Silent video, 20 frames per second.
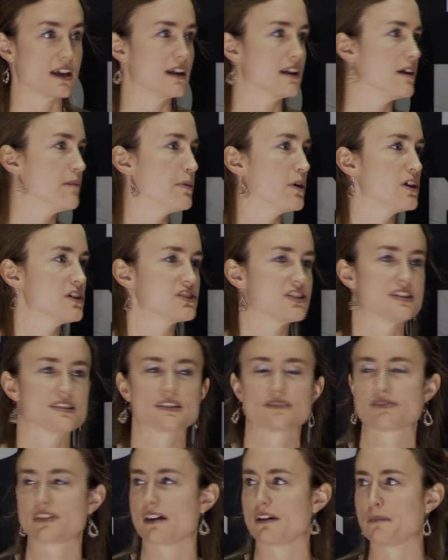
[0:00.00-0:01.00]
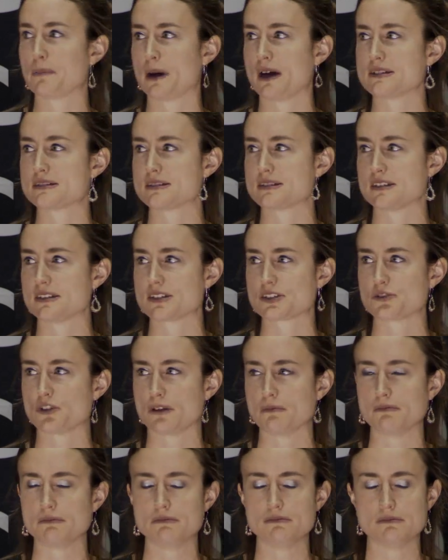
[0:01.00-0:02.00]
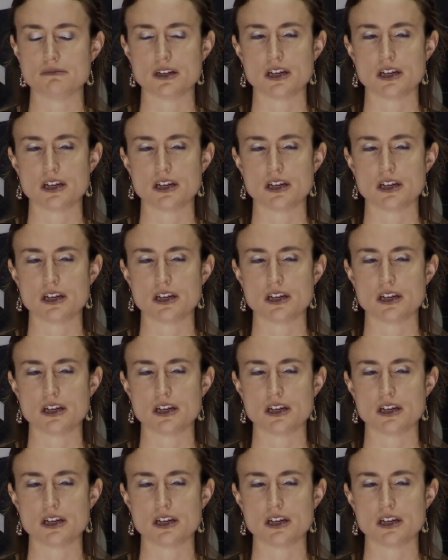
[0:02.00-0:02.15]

and apologies if there are pastors in this room